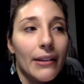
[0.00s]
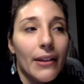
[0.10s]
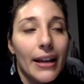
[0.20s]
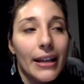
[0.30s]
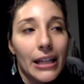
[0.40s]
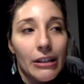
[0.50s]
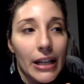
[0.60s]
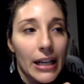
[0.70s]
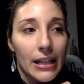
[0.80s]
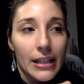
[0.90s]
like
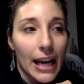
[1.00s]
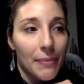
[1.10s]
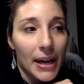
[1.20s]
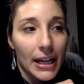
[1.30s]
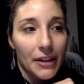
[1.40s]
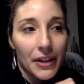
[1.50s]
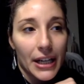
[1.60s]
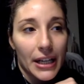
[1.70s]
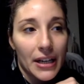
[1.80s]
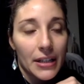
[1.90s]
earrings, handmade
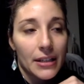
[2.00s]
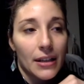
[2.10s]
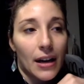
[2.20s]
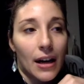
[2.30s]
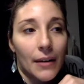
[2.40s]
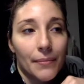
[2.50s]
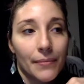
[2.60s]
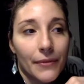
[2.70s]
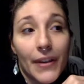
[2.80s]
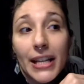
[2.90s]
earrings,
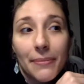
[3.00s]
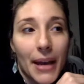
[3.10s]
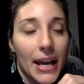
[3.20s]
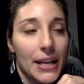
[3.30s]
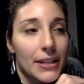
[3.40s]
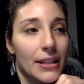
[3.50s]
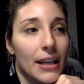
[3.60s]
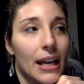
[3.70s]
face masks.